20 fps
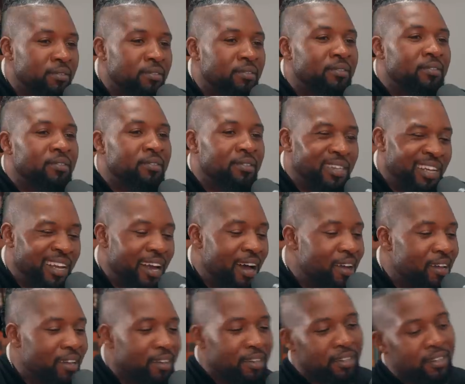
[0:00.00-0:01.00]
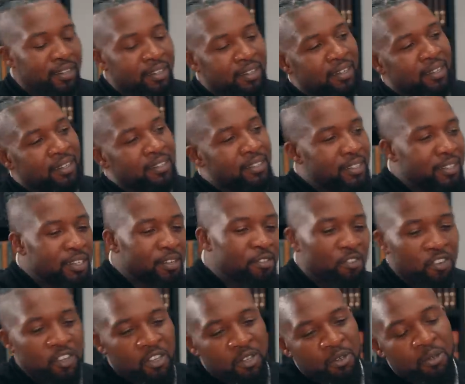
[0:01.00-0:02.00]
do I start? Got it. See
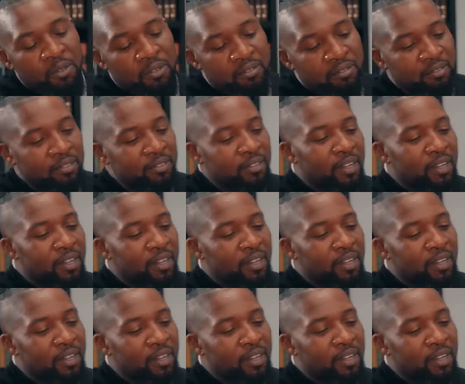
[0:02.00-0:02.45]
for you,